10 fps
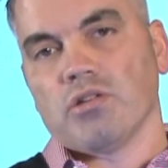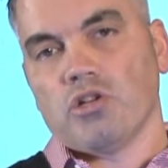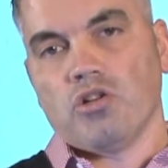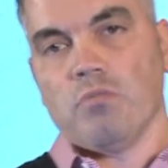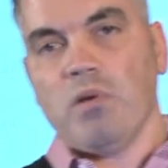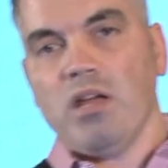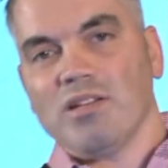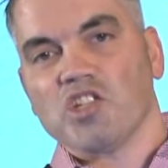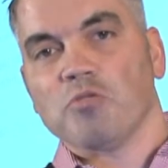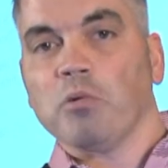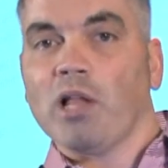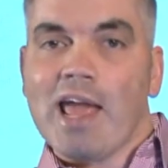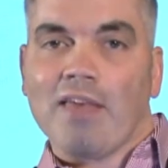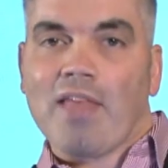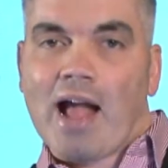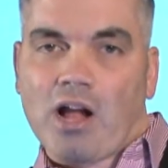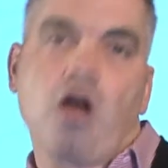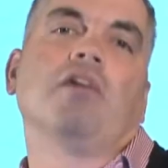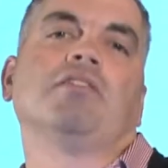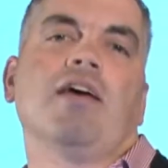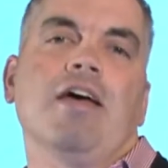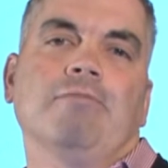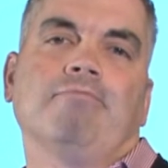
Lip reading: should be displaying that content.